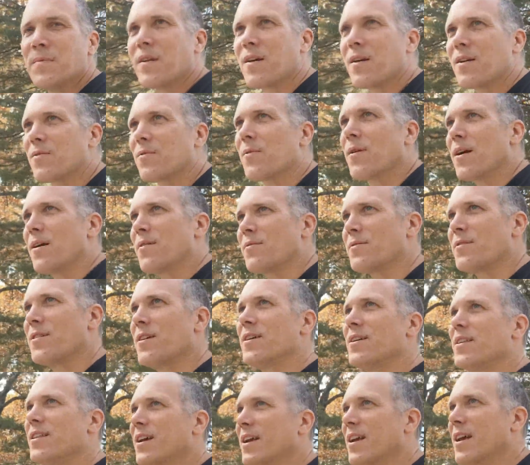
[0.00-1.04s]
around
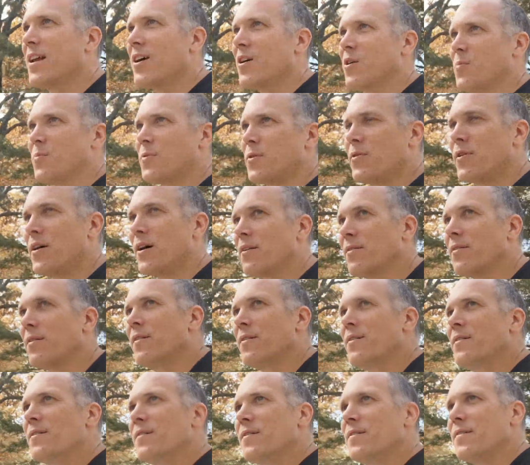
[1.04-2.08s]
that can help you out.
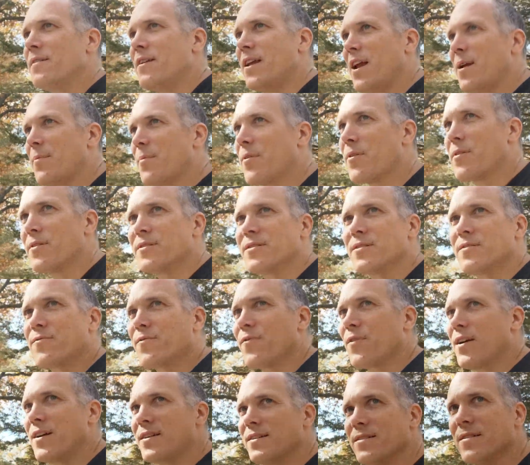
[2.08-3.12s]
Neighbors,
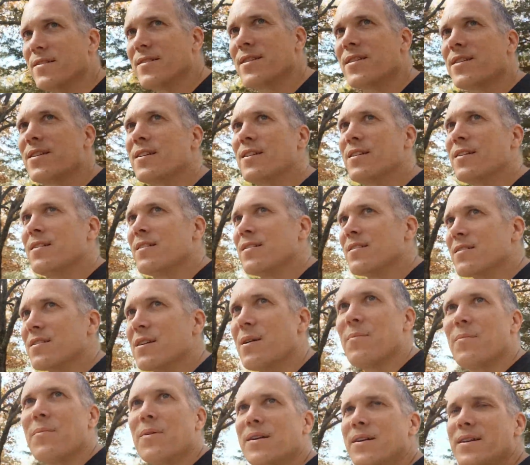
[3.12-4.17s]
friends,
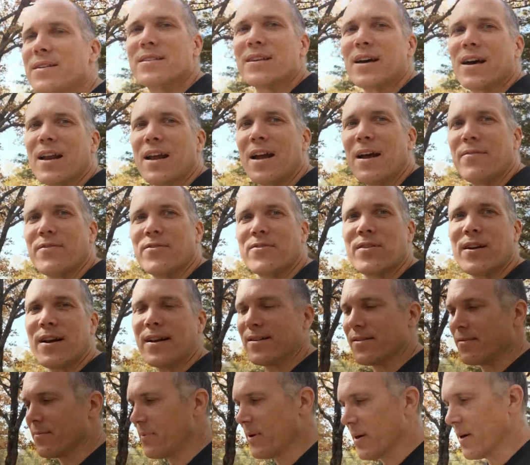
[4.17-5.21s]
somebody's got to have a
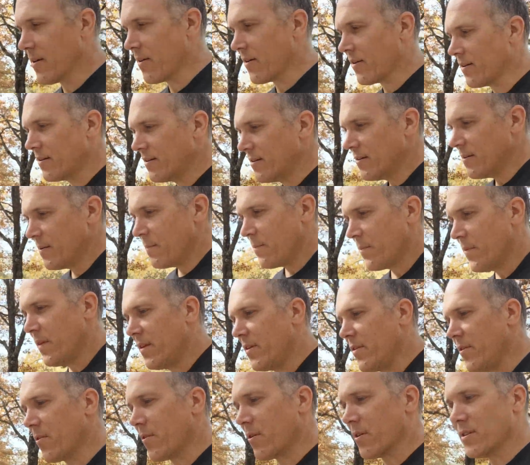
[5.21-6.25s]
tractor bigger than
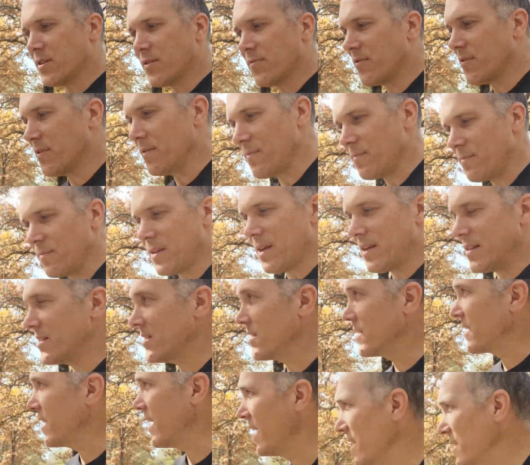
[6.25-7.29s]
yours if that's
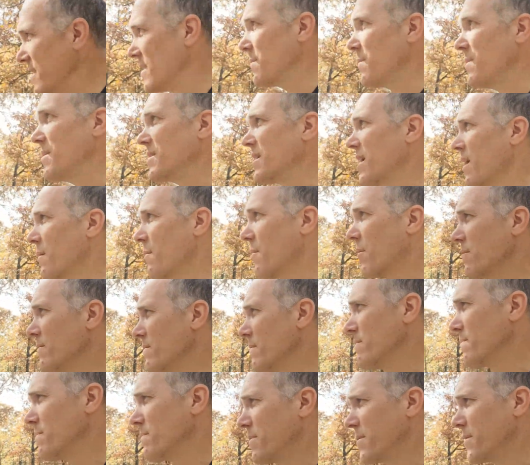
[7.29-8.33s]
the case. Somebody's got to
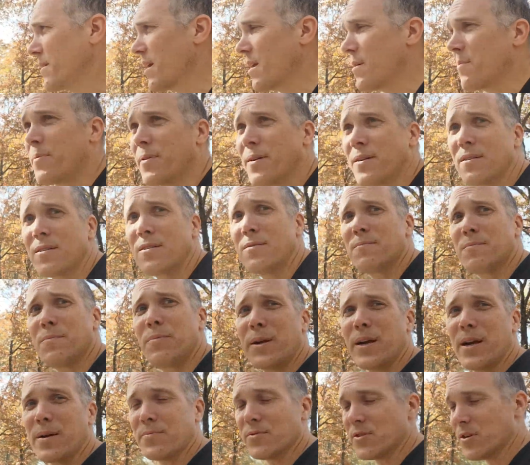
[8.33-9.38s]
got a pick,
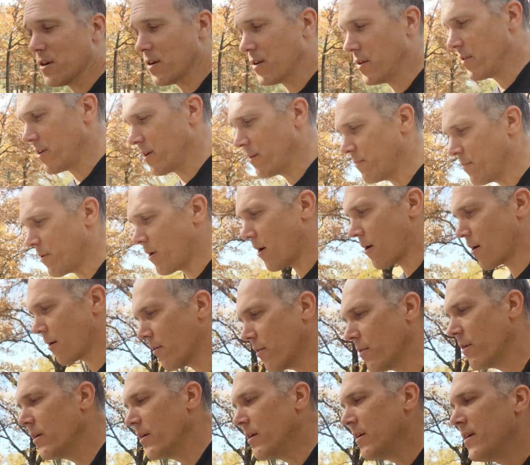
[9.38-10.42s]
pickup truck you can borrow,
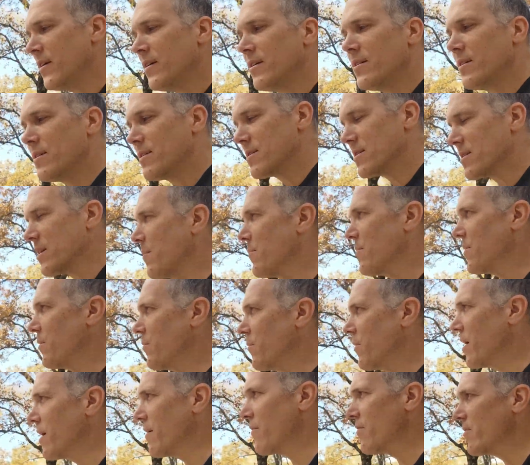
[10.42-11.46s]
something,
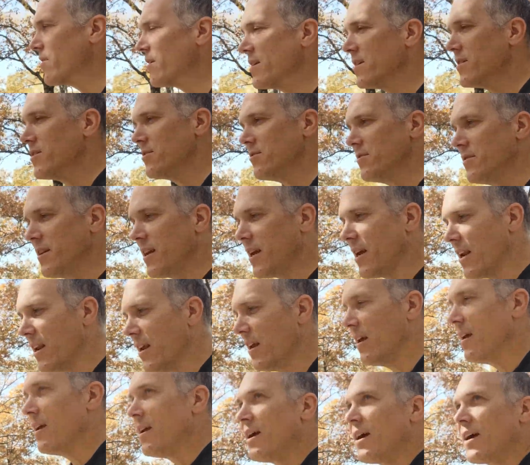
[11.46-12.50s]
whatever it is you need.
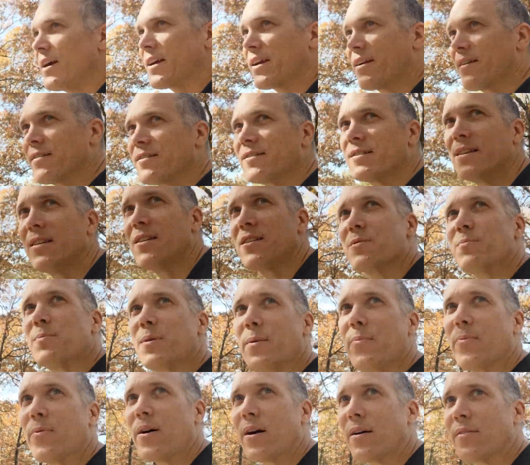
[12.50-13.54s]
I guarantee there's
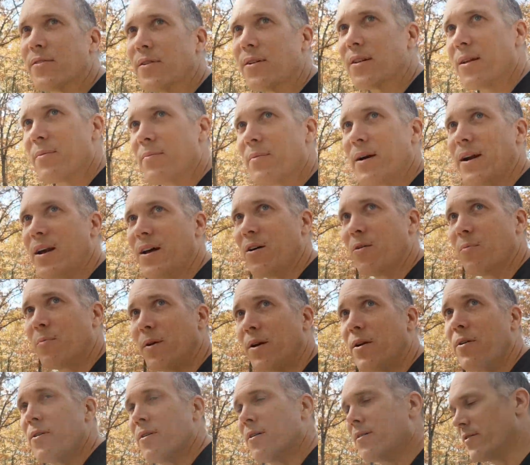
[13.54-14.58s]
people out there that might help
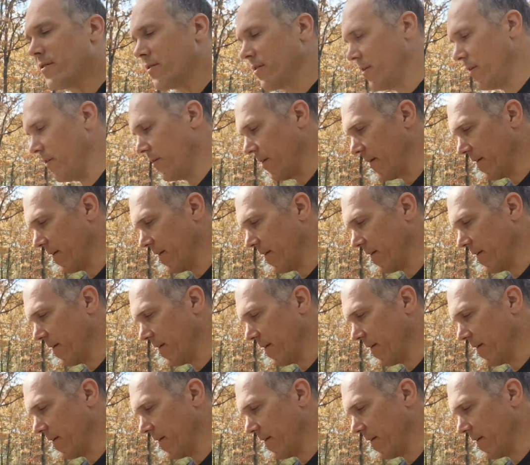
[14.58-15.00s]
you to do